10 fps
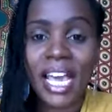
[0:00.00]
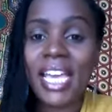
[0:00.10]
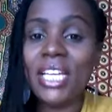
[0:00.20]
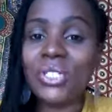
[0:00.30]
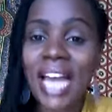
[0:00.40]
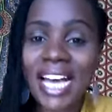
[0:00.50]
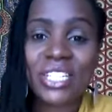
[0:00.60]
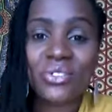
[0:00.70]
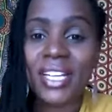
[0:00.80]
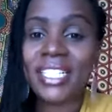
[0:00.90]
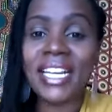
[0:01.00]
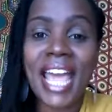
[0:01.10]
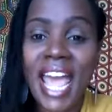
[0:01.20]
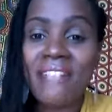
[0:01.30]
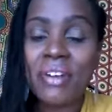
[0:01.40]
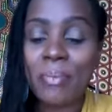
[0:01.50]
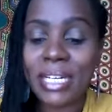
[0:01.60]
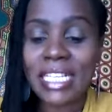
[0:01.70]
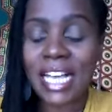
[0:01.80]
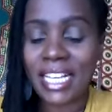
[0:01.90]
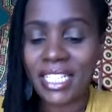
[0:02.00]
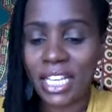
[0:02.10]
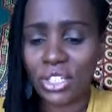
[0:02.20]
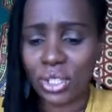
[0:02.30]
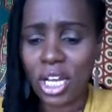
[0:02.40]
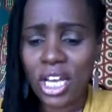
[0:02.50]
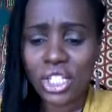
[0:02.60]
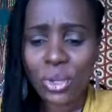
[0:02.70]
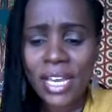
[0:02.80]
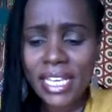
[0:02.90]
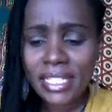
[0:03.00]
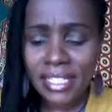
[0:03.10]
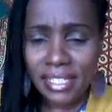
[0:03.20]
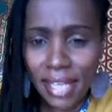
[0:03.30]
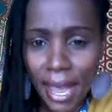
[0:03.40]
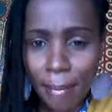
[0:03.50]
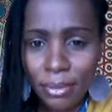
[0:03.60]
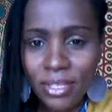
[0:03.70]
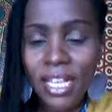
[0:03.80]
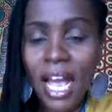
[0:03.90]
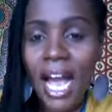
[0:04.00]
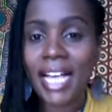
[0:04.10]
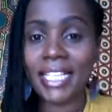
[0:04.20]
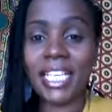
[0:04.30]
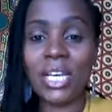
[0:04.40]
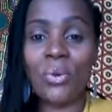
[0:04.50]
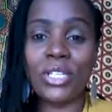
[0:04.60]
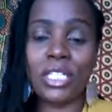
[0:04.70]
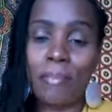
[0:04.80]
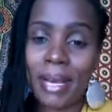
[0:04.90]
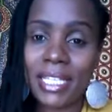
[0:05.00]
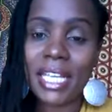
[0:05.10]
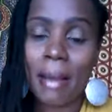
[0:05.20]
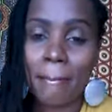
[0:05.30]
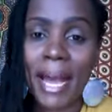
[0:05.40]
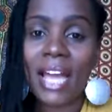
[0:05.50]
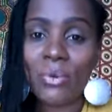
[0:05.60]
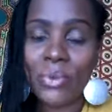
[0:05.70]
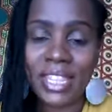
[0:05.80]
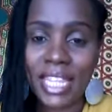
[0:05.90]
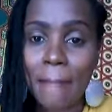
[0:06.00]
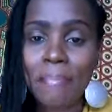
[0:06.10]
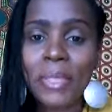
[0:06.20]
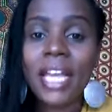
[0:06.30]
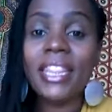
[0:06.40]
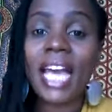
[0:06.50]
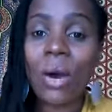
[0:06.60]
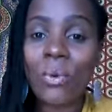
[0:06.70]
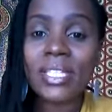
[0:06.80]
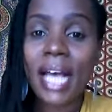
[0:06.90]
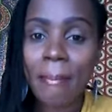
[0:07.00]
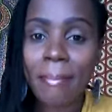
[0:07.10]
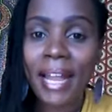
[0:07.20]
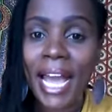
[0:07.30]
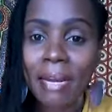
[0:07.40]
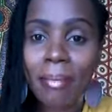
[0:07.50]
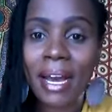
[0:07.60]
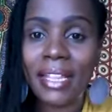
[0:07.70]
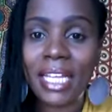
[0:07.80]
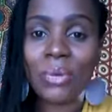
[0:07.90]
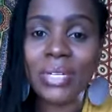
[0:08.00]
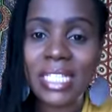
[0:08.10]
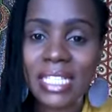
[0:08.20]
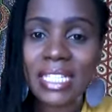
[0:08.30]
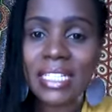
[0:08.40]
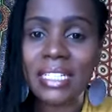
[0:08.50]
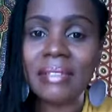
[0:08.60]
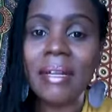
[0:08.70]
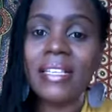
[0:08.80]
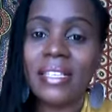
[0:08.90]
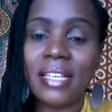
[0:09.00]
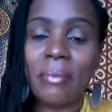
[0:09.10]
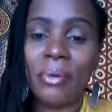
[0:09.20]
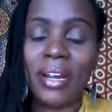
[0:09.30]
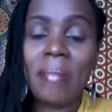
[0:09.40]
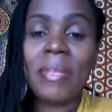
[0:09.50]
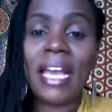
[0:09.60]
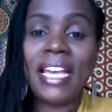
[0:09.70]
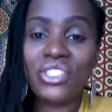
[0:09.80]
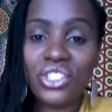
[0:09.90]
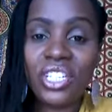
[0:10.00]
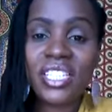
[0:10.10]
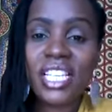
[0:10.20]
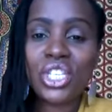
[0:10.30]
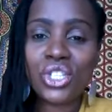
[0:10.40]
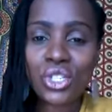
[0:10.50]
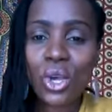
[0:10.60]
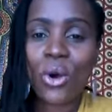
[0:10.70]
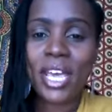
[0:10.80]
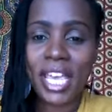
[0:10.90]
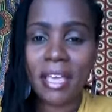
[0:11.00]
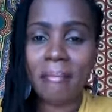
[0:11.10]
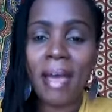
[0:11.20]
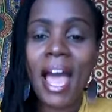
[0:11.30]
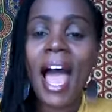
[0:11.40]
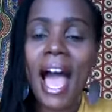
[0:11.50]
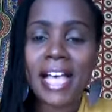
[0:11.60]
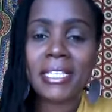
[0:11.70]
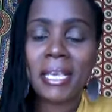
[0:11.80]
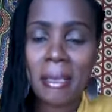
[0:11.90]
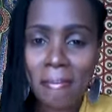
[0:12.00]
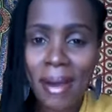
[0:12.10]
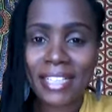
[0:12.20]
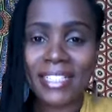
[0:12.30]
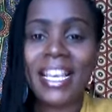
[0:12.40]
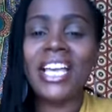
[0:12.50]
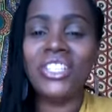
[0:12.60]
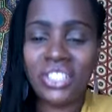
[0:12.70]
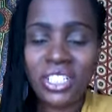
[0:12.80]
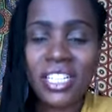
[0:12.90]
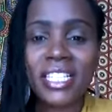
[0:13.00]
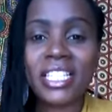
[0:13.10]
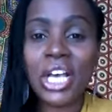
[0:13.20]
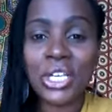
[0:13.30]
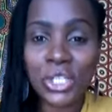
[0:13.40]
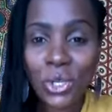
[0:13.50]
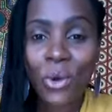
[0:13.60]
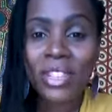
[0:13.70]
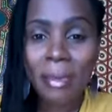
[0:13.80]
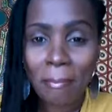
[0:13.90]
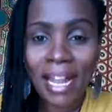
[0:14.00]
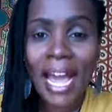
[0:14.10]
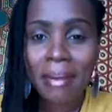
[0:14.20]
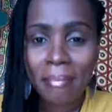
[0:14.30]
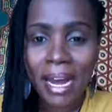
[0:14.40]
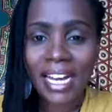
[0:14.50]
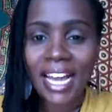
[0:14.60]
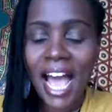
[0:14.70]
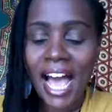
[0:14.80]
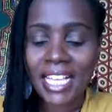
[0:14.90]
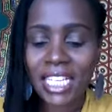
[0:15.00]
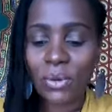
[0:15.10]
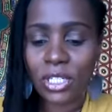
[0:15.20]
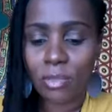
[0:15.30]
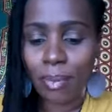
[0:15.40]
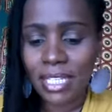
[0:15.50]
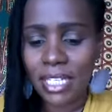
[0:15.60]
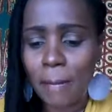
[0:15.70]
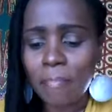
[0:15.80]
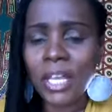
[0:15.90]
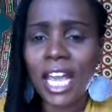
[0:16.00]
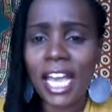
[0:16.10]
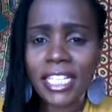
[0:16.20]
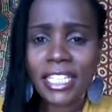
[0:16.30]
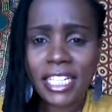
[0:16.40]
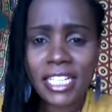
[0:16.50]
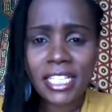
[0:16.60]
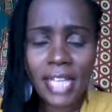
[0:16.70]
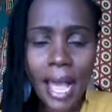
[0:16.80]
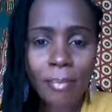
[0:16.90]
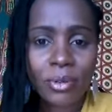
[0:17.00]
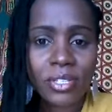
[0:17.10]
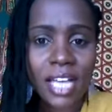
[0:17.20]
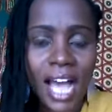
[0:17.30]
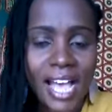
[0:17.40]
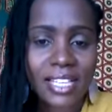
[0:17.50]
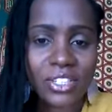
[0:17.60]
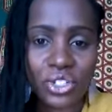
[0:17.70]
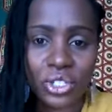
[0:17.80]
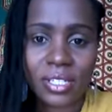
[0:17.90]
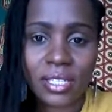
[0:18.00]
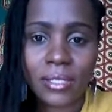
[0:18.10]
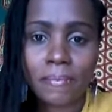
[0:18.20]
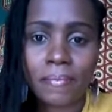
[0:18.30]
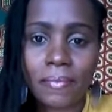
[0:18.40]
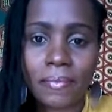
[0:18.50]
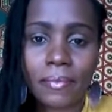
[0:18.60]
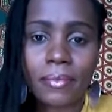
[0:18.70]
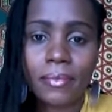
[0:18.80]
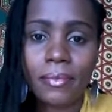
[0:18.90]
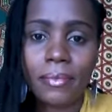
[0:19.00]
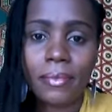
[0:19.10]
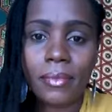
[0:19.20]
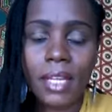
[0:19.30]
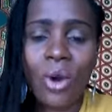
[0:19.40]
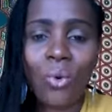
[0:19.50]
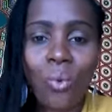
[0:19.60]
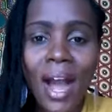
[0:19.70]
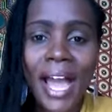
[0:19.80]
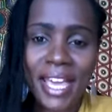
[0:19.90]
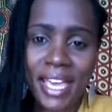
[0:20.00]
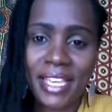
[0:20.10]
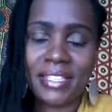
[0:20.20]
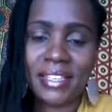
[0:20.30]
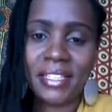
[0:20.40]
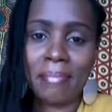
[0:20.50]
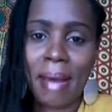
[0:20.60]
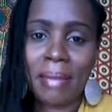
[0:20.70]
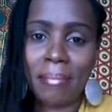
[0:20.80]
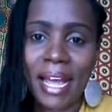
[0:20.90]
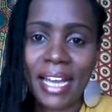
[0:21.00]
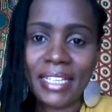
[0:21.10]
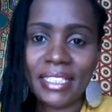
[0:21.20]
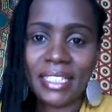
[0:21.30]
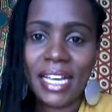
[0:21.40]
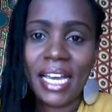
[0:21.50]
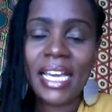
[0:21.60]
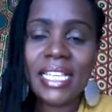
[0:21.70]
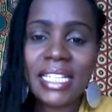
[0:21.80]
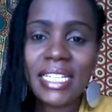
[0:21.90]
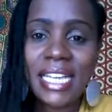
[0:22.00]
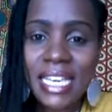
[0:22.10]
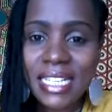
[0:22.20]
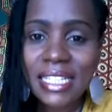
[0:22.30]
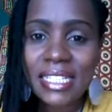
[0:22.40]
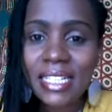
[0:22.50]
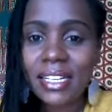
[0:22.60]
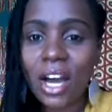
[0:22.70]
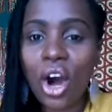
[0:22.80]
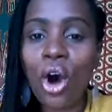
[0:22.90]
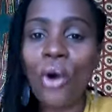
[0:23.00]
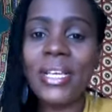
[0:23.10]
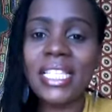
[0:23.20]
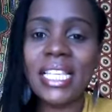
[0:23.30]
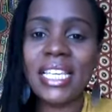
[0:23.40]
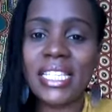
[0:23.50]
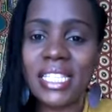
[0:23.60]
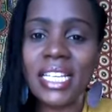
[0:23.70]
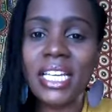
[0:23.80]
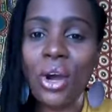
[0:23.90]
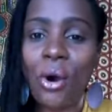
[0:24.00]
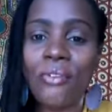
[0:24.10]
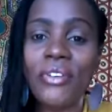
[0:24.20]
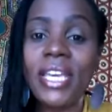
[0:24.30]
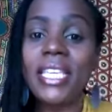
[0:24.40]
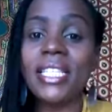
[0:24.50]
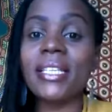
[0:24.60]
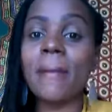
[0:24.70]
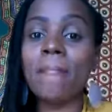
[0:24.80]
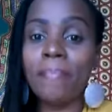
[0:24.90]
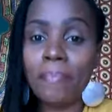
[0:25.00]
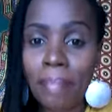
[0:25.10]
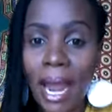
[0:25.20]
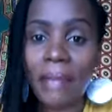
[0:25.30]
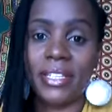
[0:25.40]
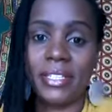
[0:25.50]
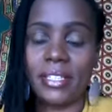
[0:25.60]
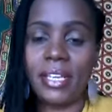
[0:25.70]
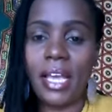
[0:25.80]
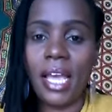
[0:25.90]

It attracted everybody's attention. So his disciples, as he was passing by with them, there was a blind man that was sitting somewhere and Jesus saw him as he passed. Jesus saw the blind man as he was passing and the disciples asked Jesus, Why is this man blind? Is it his sin or is it the sin of his parents?